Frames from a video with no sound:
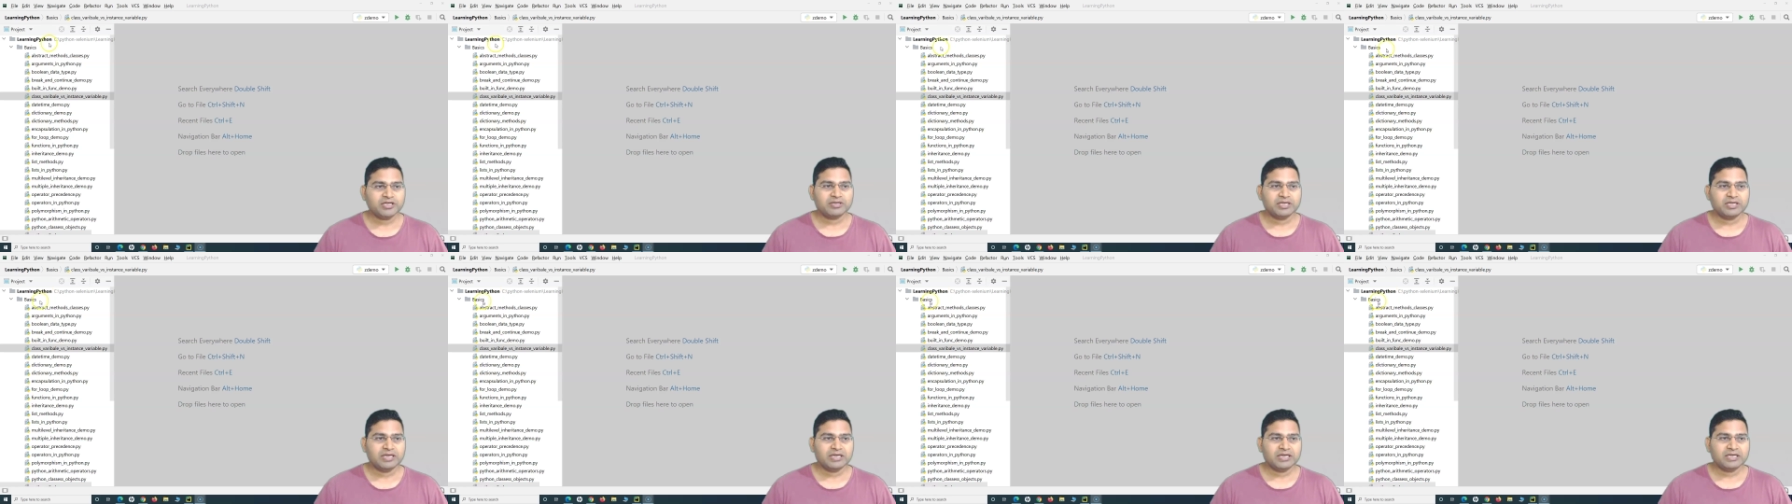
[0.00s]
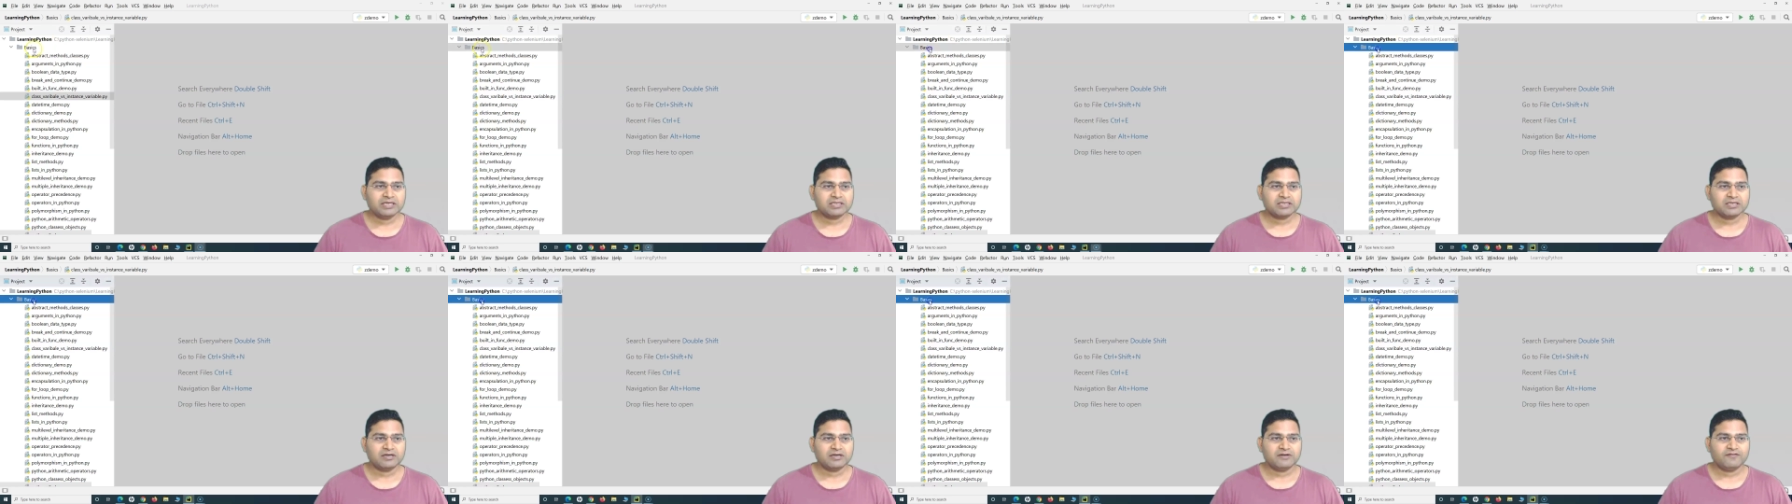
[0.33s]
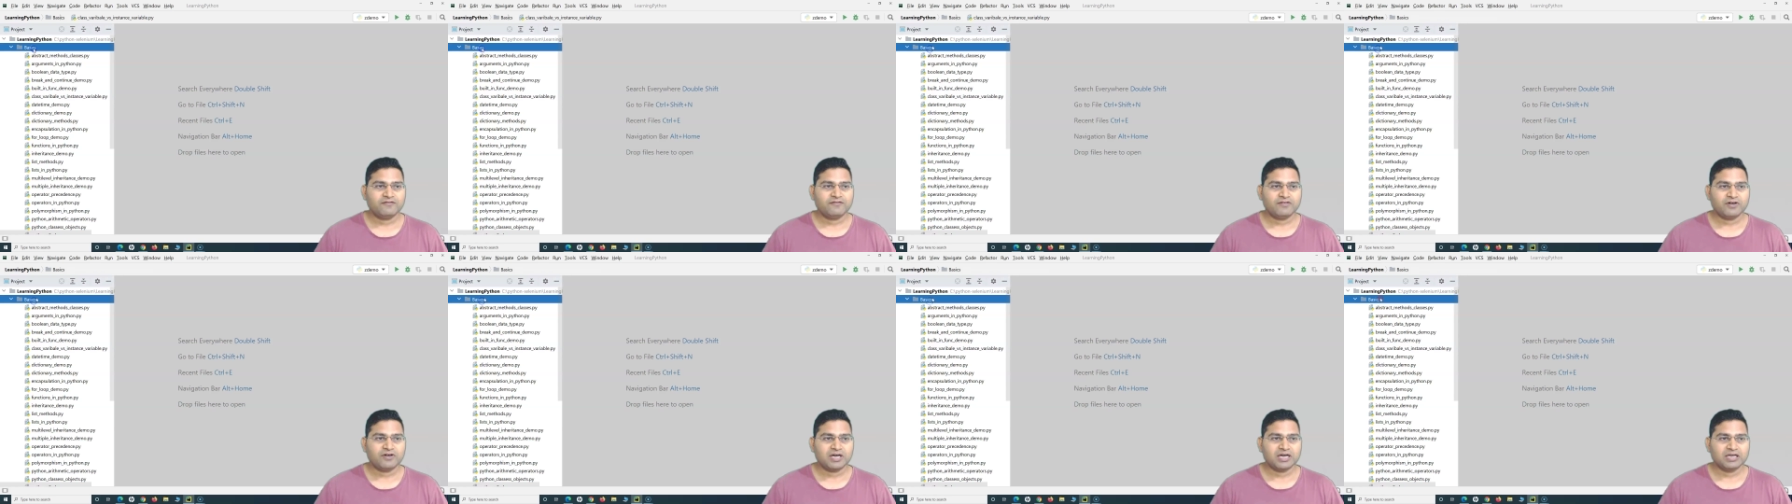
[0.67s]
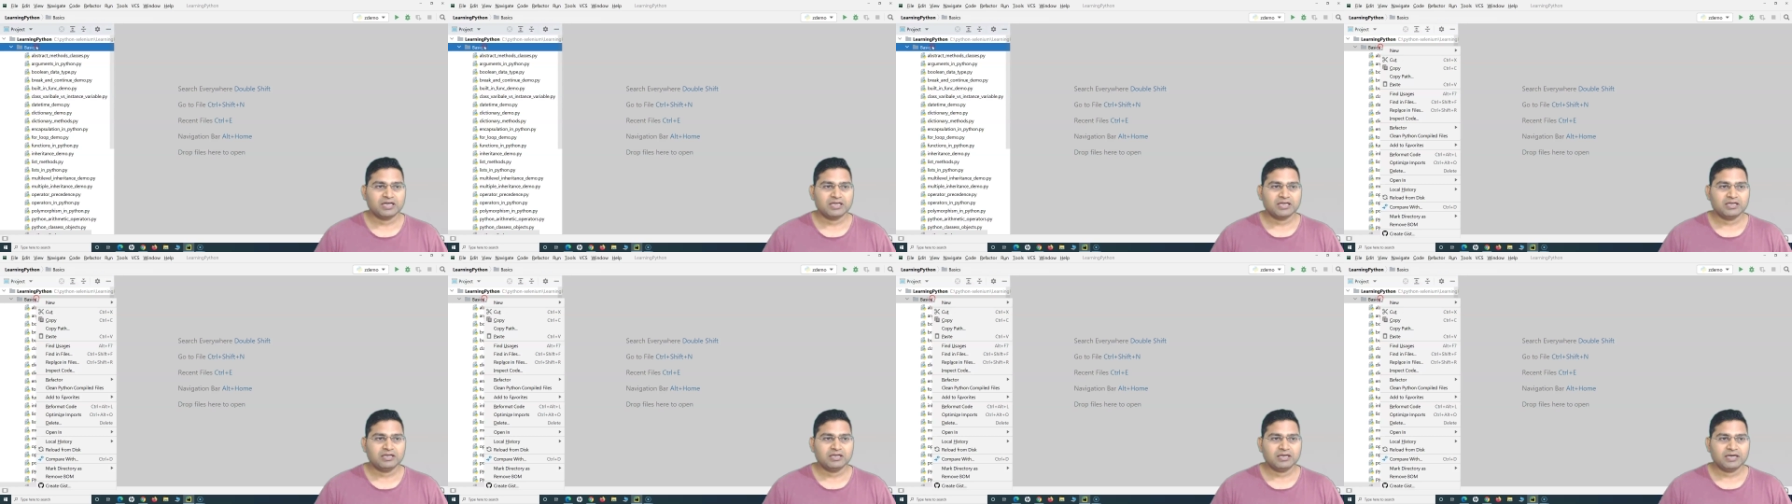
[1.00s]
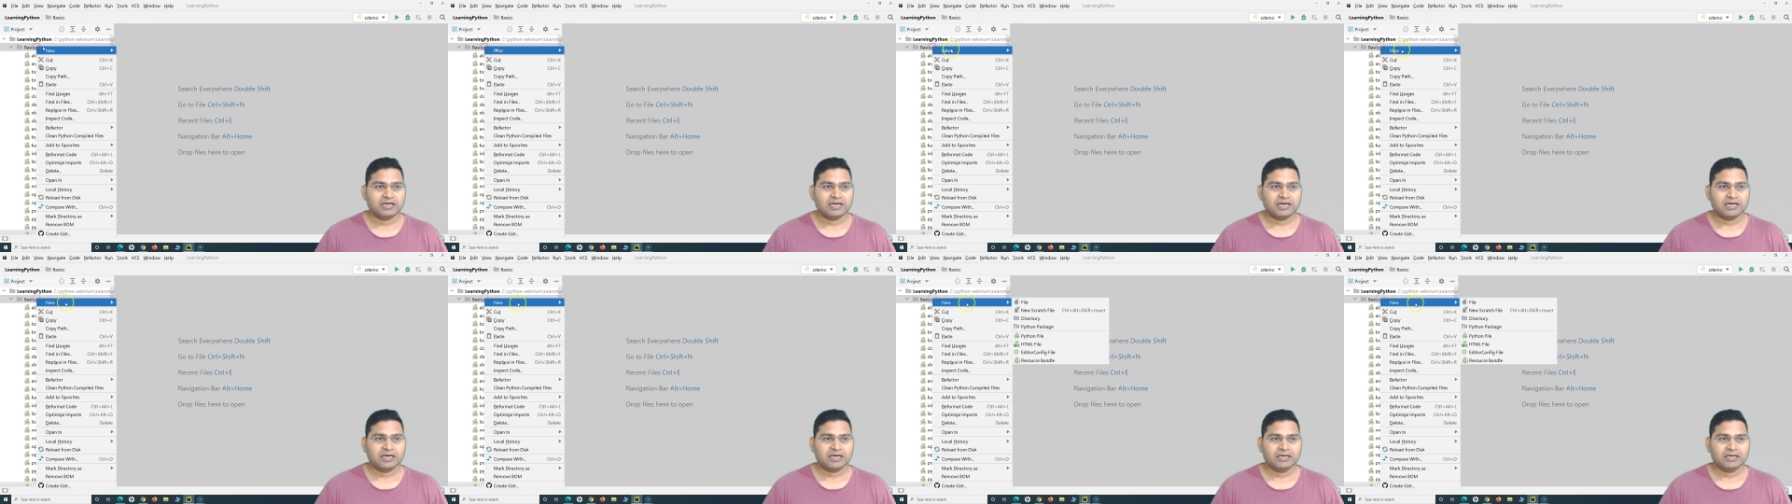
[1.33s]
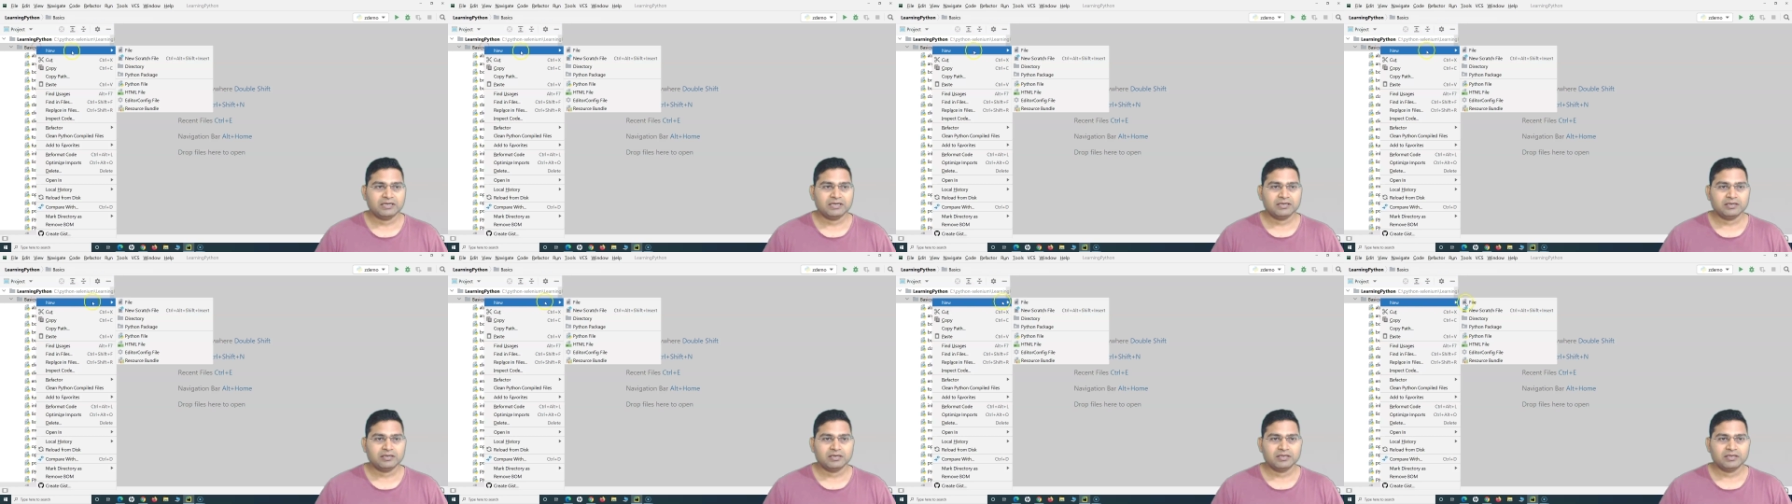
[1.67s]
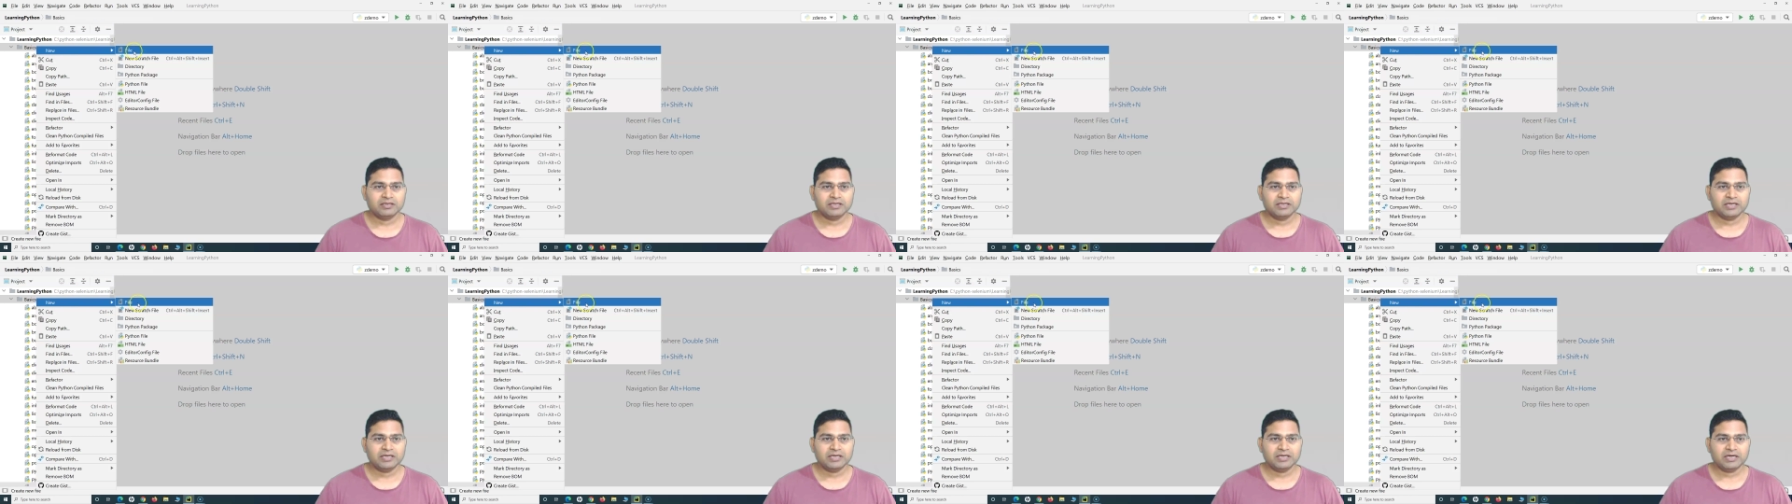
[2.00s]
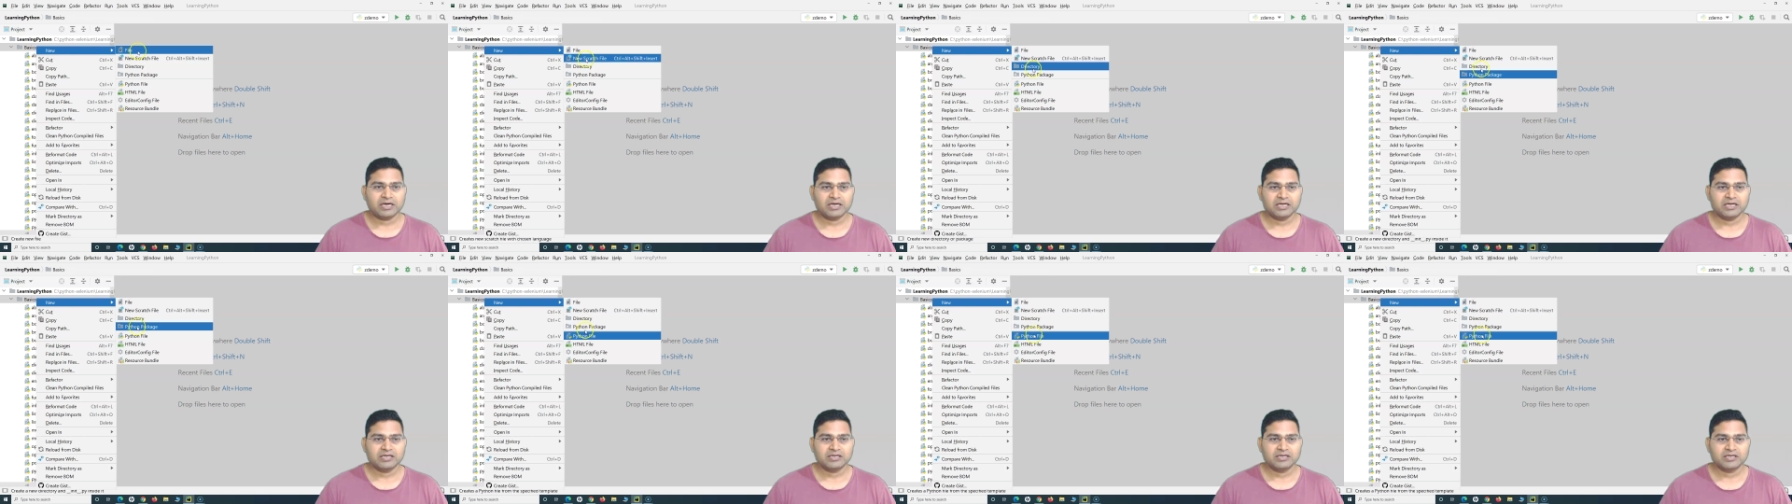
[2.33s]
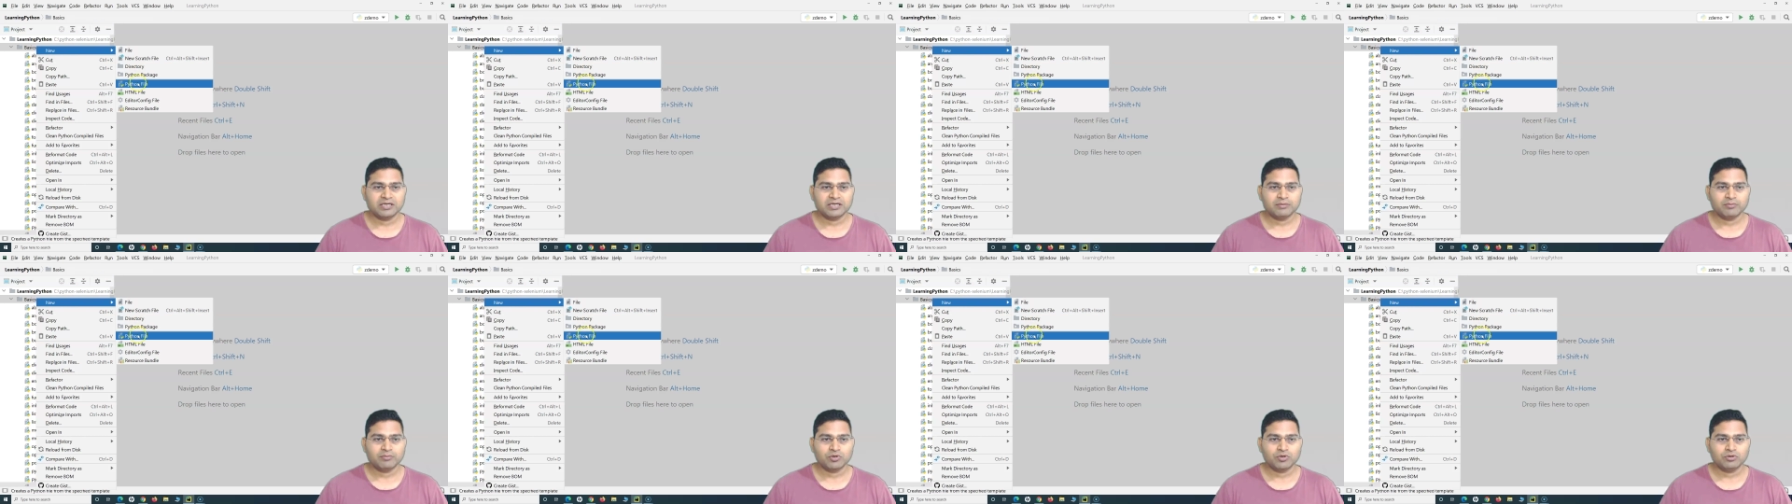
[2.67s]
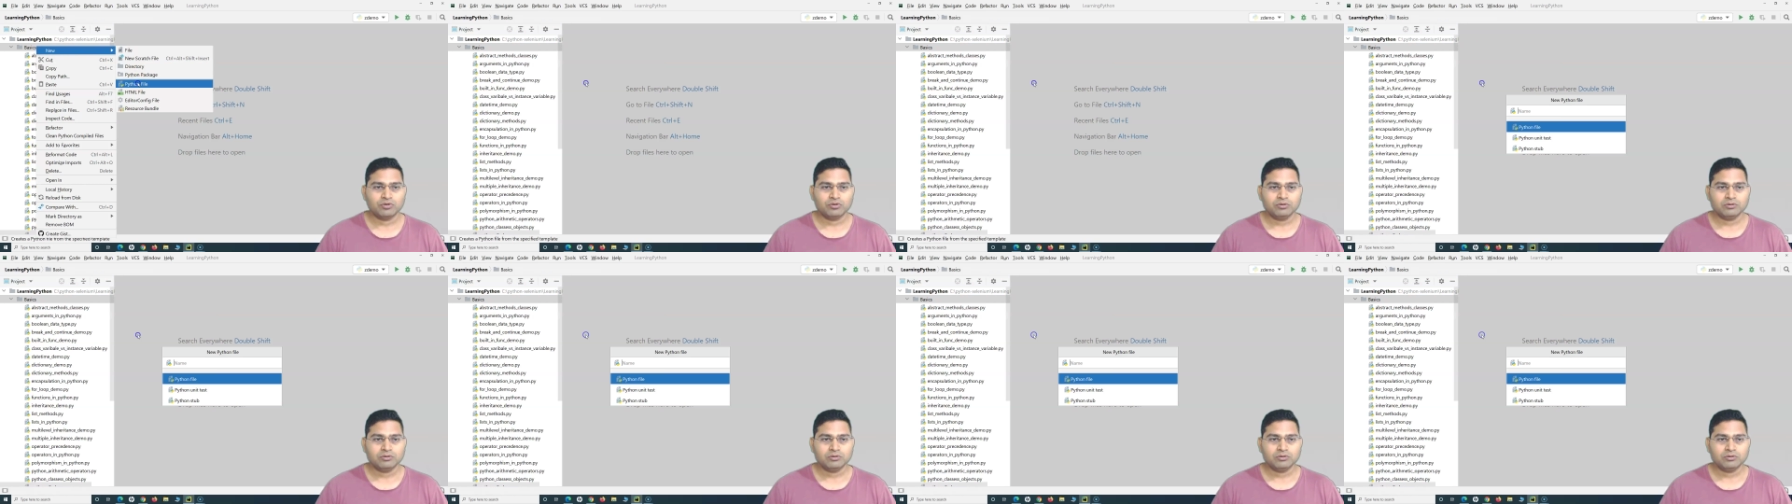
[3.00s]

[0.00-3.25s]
create a file and then i'll demo